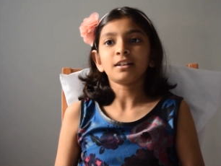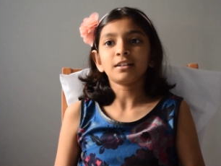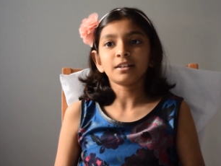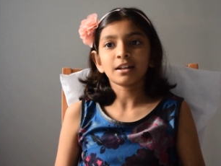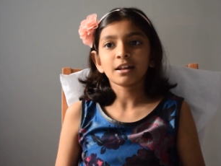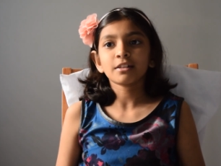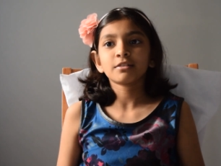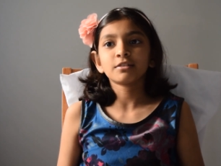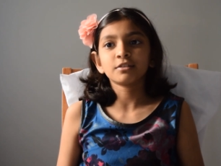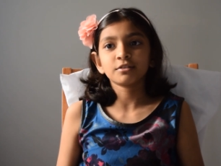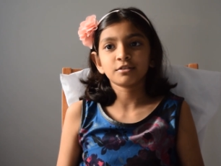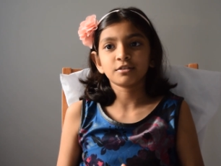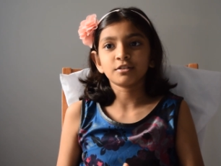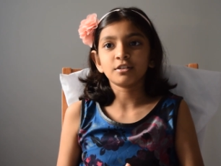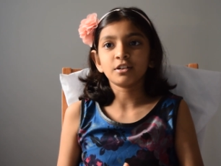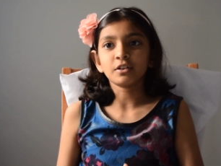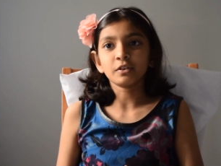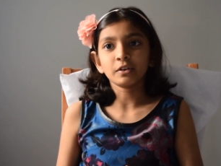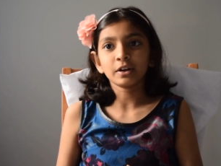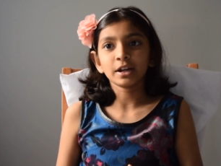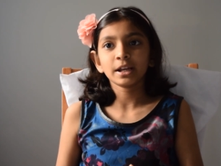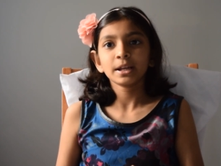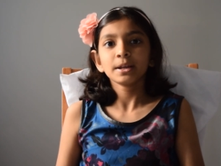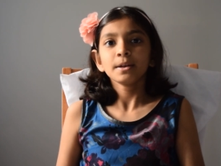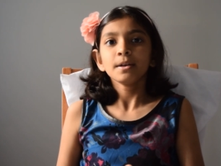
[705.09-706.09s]

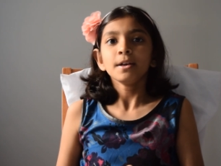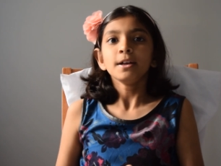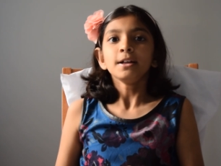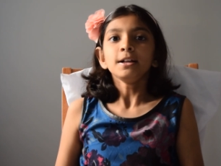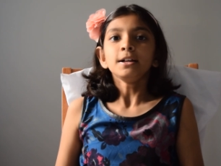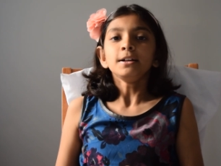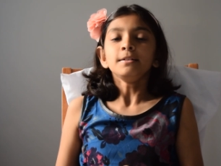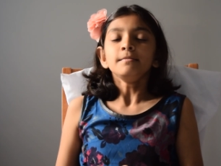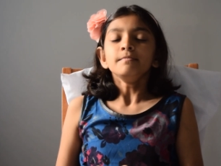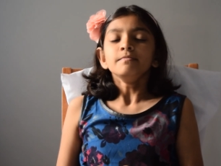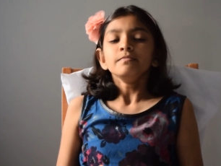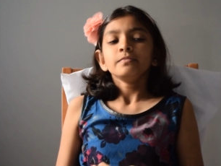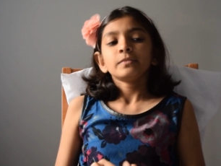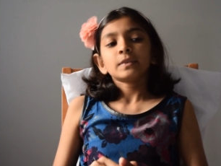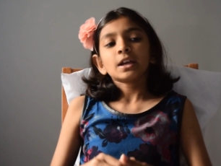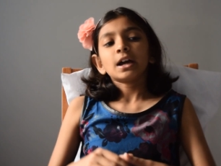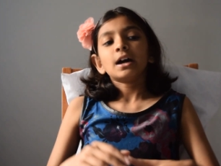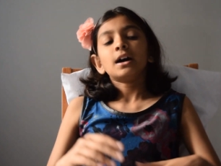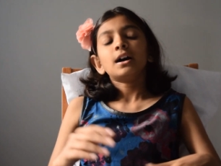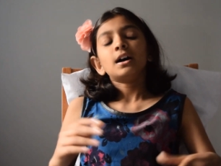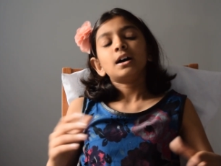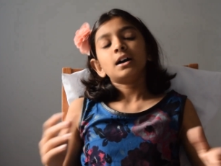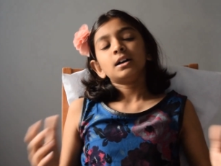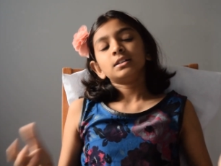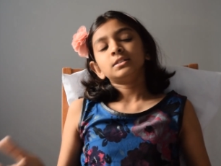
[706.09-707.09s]
necessary.
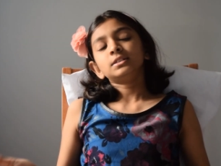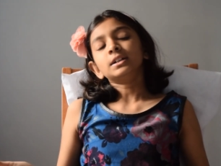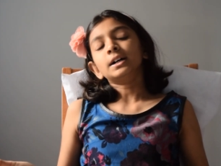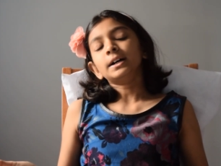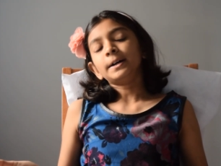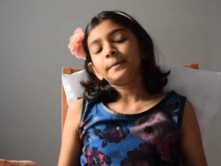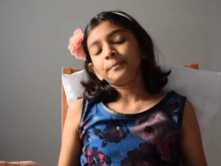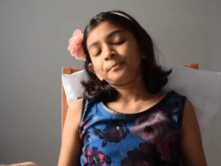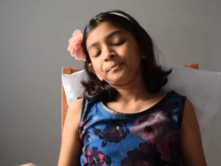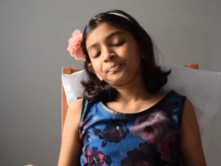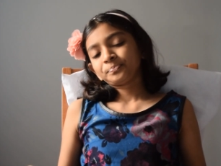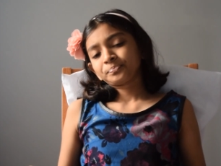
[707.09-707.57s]
Uh, the